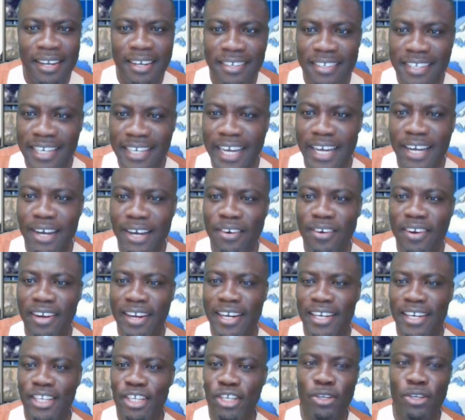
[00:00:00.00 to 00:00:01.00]
now,
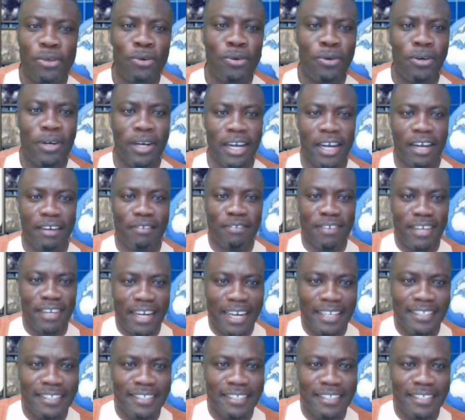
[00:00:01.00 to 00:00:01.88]
and you have not